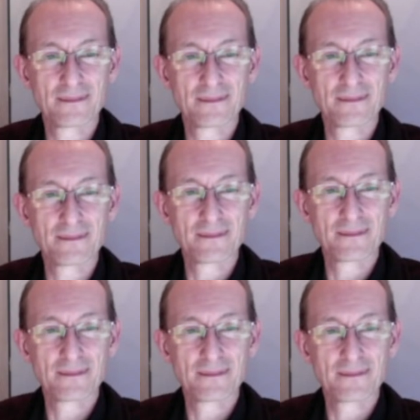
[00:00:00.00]

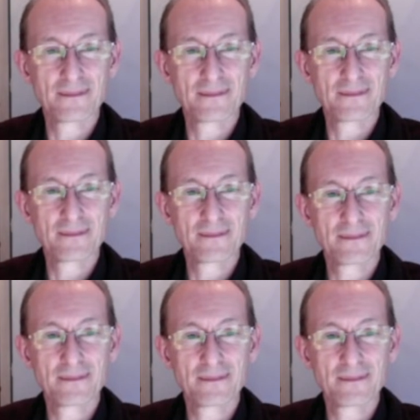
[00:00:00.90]

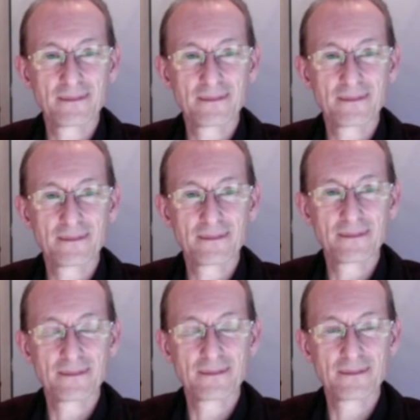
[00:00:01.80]

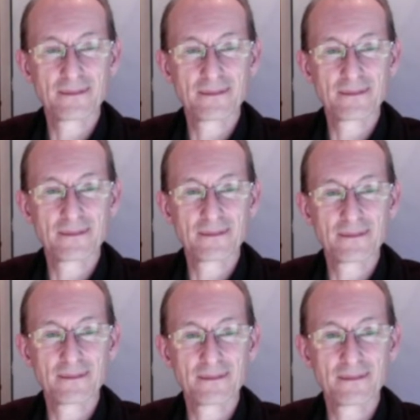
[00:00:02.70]

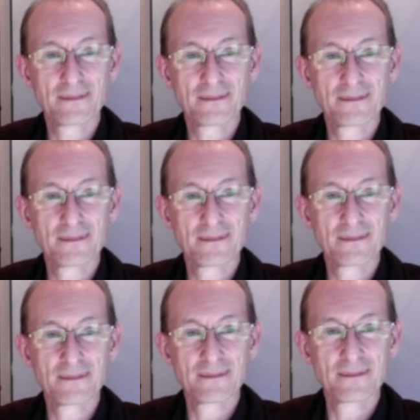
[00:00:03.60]

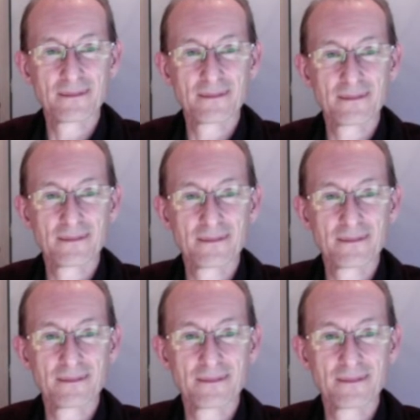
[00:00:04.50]

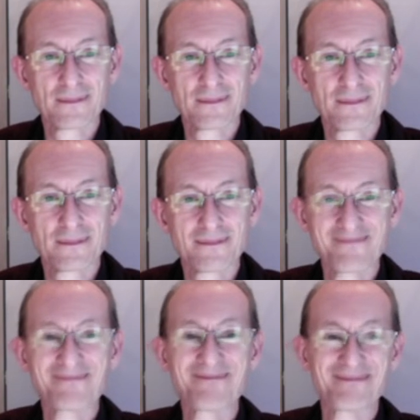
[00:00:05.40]
No words are spoken by the person on screen.